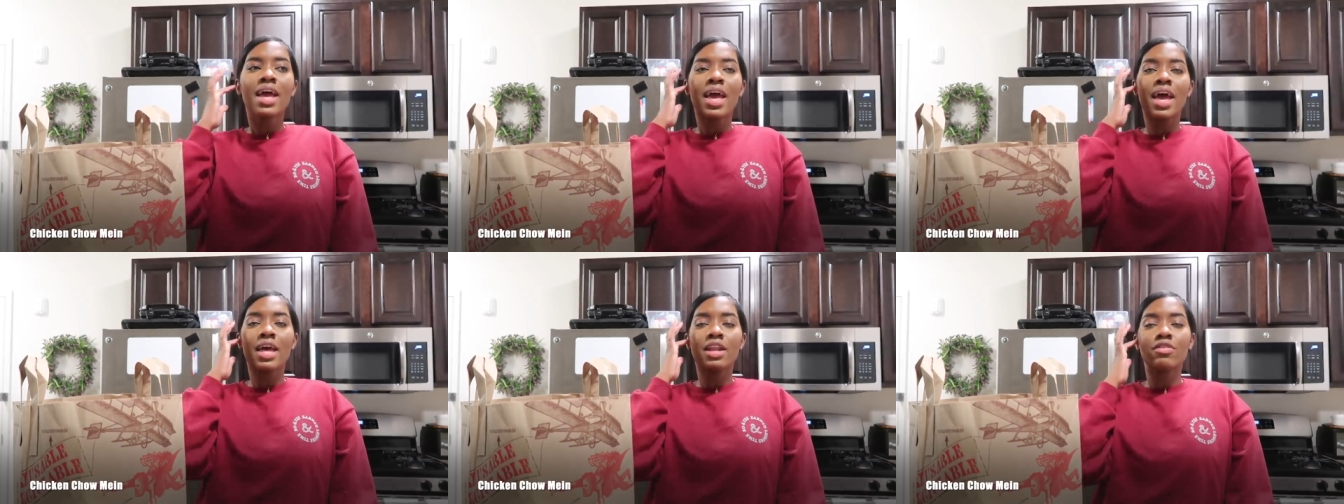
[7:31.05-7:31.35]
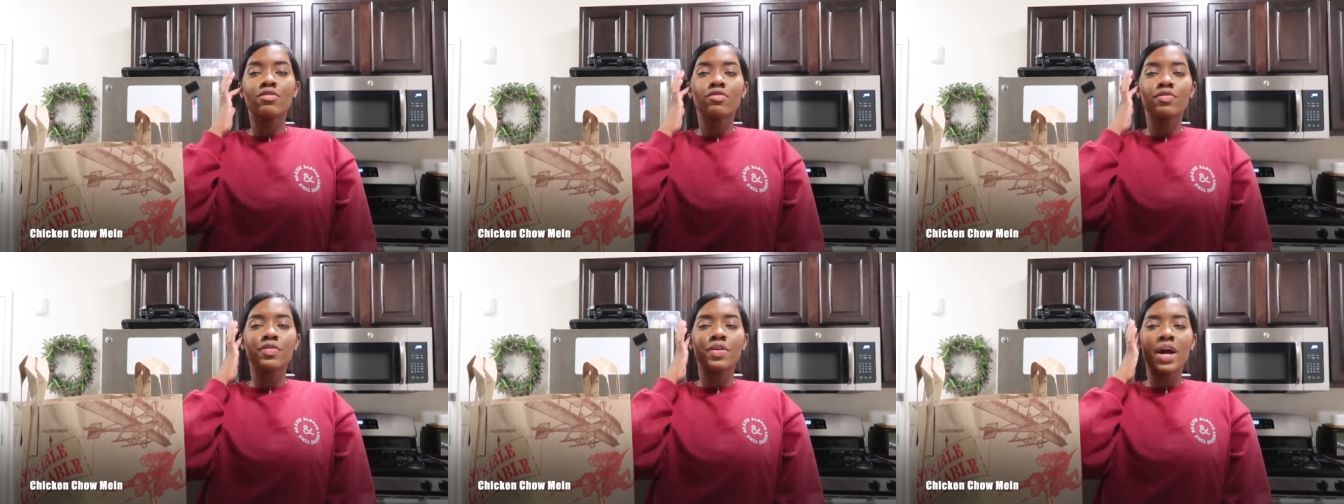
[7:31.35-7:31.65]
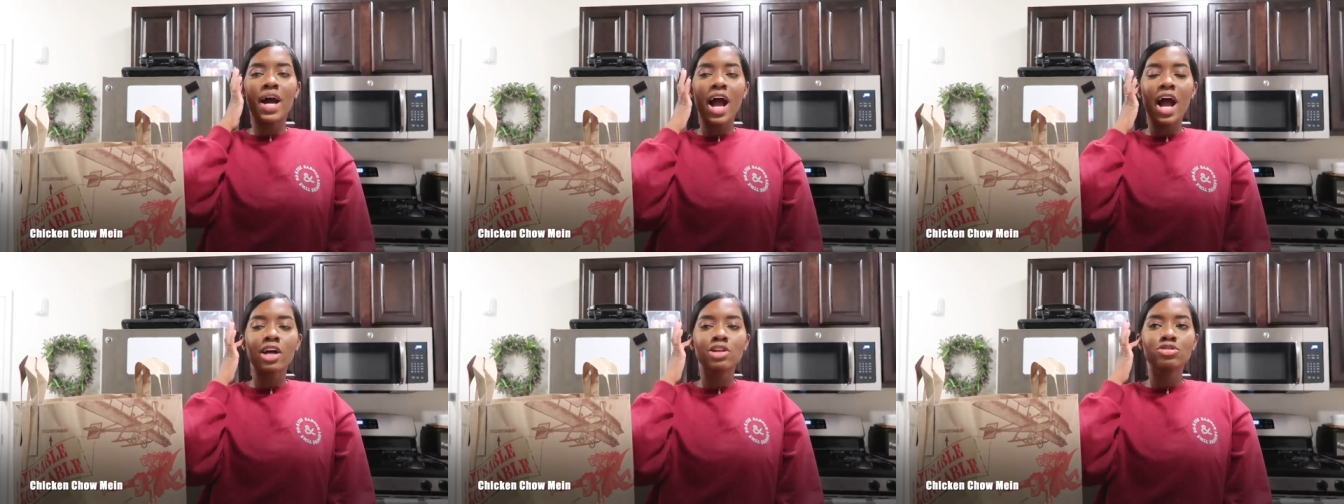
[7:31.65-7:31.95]
And
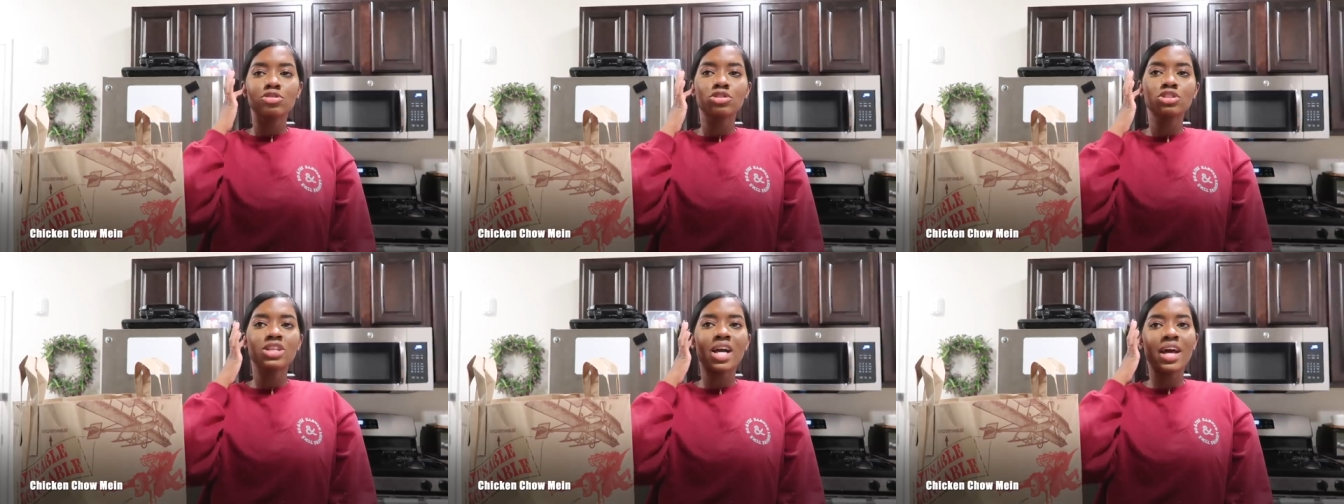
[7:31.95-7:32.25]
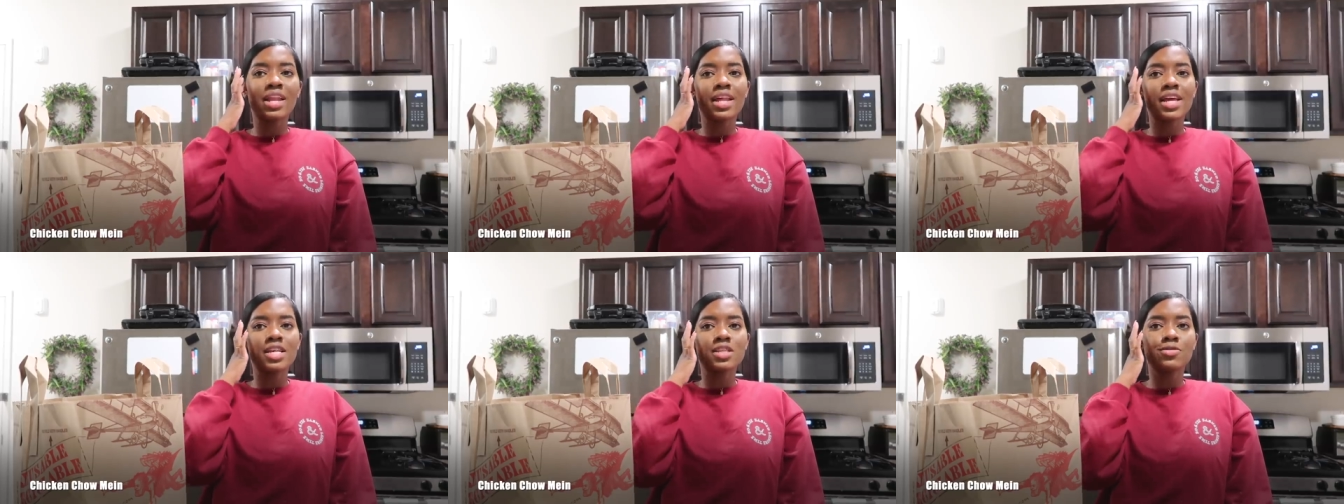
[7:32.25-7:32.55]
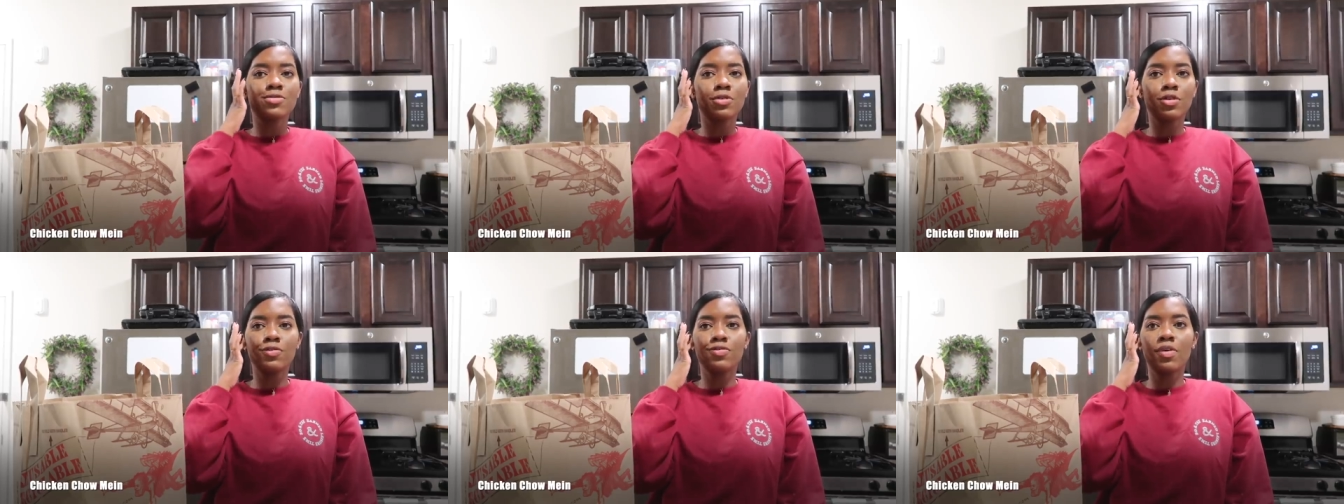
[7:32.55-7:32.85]
actual
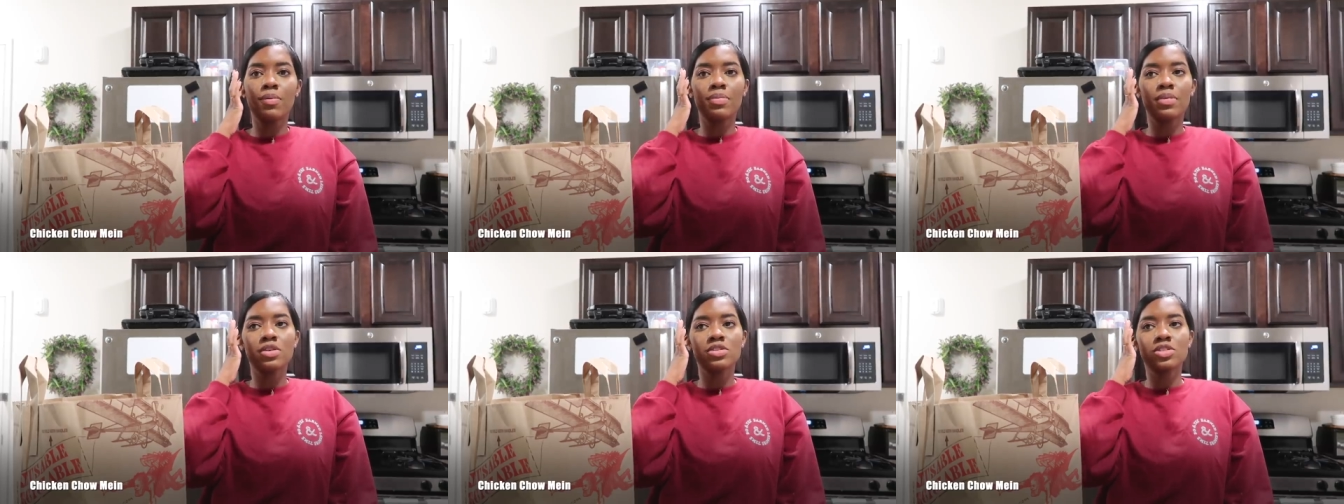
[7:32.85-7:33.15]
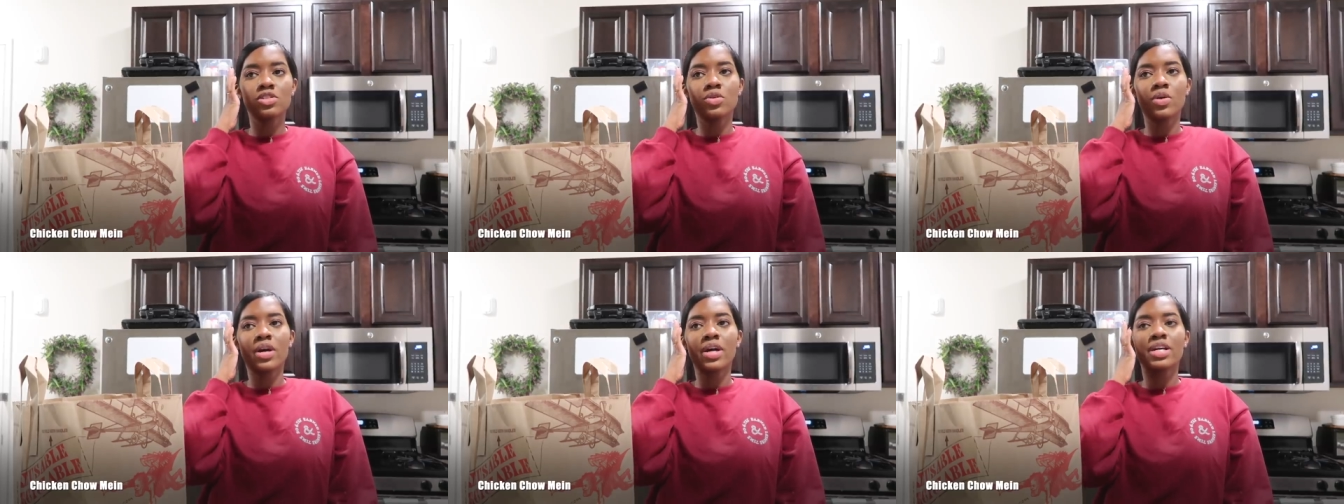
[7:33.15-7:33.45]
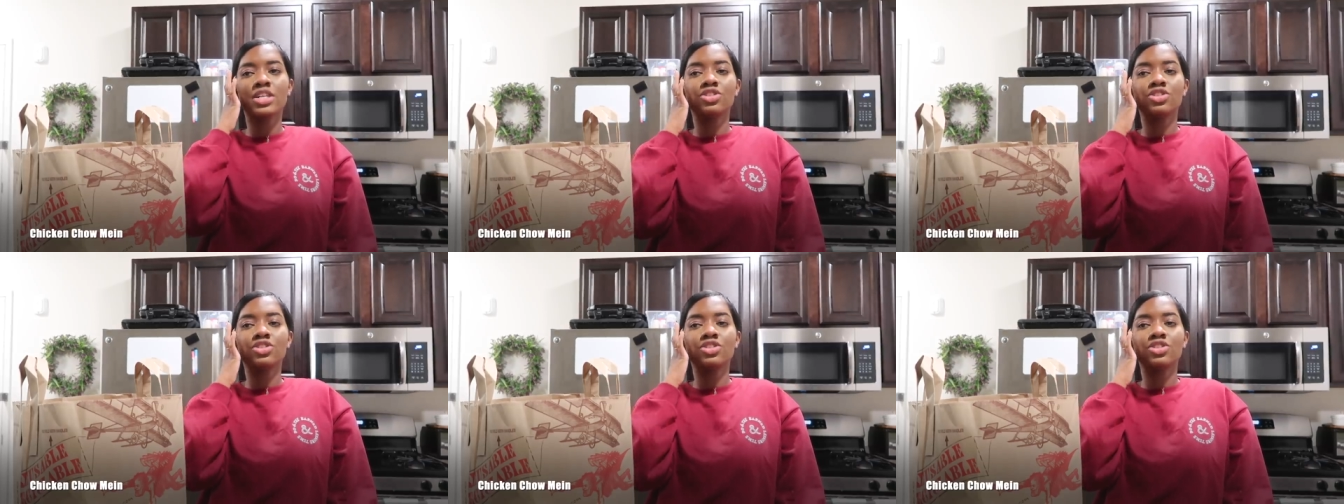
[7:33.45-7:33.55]
Chinese food from the store